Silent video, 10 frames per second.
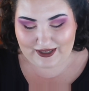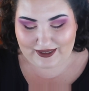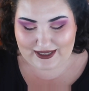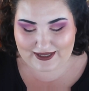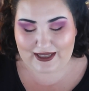
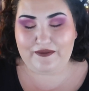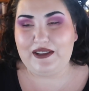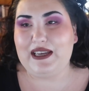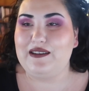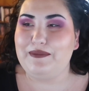this,
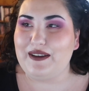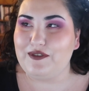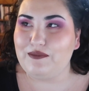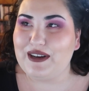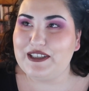thankfully, I didn't pay
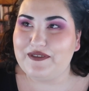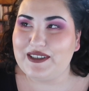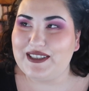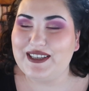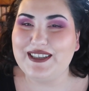full price for
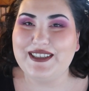this.